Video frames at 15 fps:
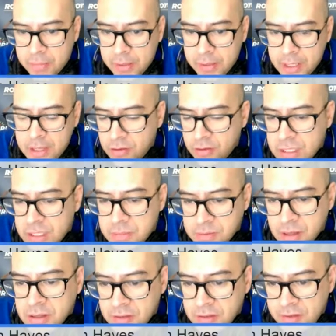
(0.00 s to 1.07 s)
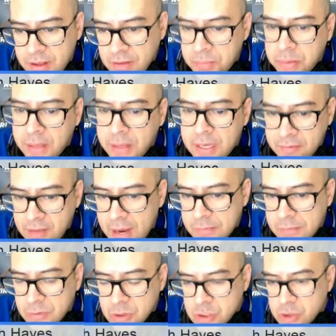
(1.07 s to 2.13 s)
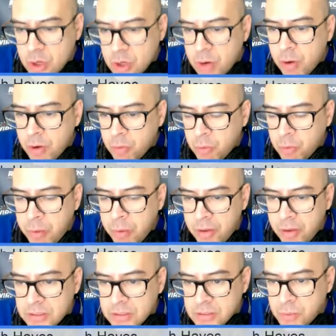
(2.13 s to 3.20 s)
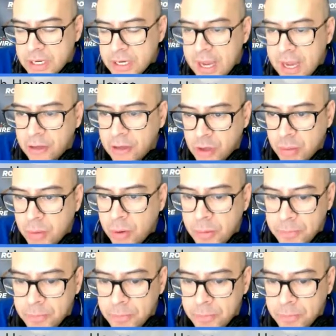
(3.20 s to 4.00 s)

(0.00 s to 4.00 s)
he sleeps on defense plenty of times, which is part of the reason why he got in trouble.